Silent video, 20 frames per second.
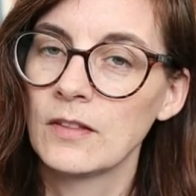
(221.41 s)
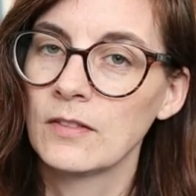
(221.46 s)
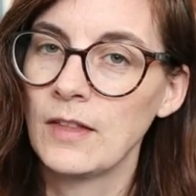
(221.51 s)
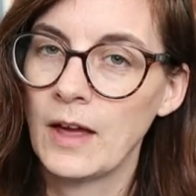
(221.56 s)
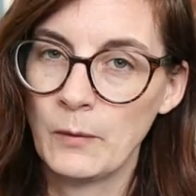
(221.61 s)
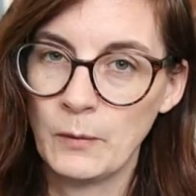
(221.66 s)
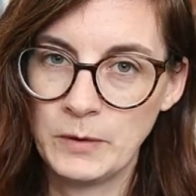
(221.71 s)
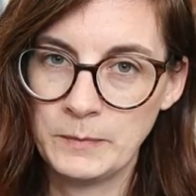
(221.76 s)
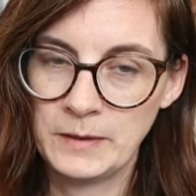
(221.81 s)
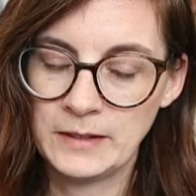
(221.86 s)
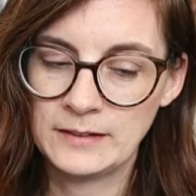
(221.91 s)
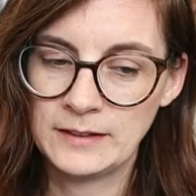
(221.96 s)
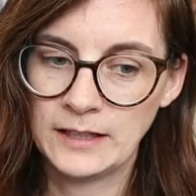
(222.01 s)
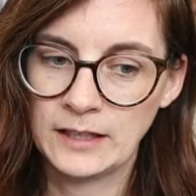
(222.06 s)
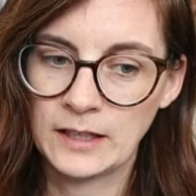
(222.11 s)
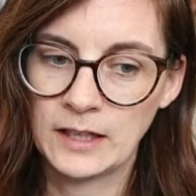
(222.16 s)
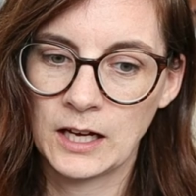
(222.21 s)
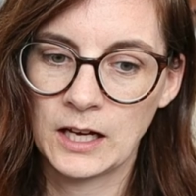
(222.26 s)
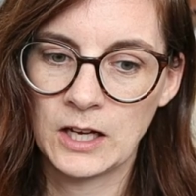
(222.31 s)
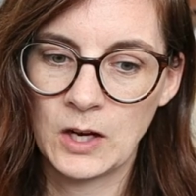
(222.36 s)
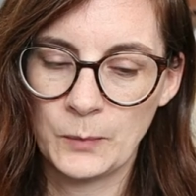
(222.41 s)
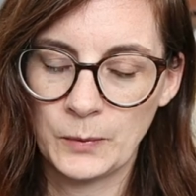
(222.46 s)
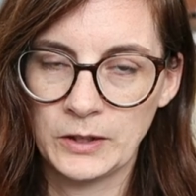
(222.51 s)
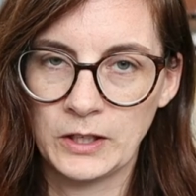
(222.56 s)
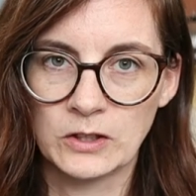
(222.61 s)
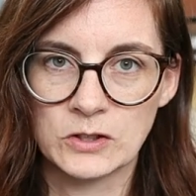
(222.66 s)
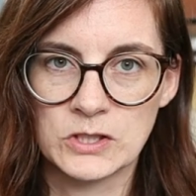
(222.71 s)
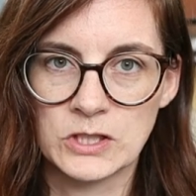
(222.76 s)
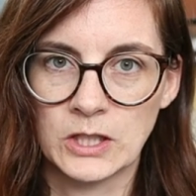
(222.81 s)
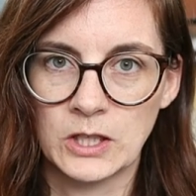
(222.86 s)
that went missing a couple
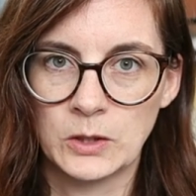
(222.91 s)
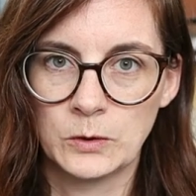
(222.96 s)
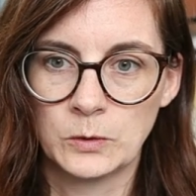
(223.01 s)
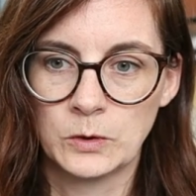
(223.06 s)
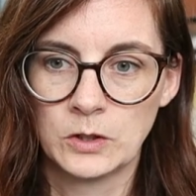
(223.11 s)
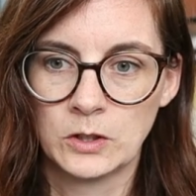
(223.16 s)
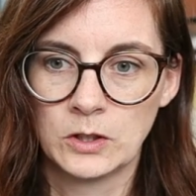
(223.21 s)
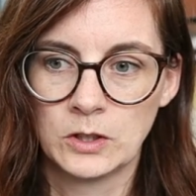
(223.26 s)
years ago.